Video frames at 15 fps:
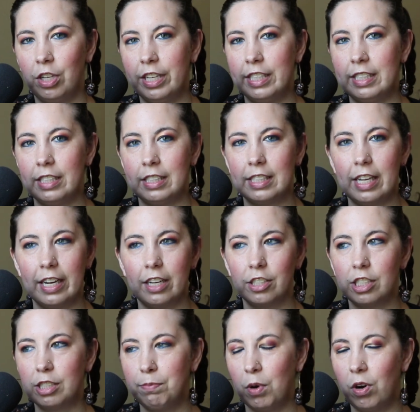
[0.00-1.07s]
is it's like a
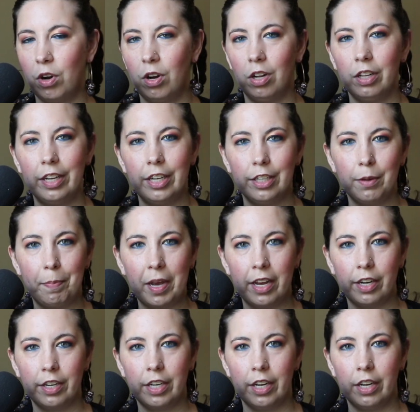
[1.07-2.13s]
small
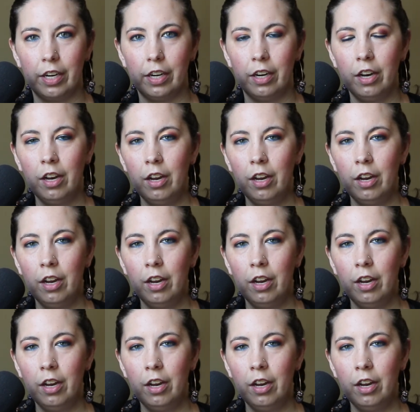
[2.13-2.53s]
independent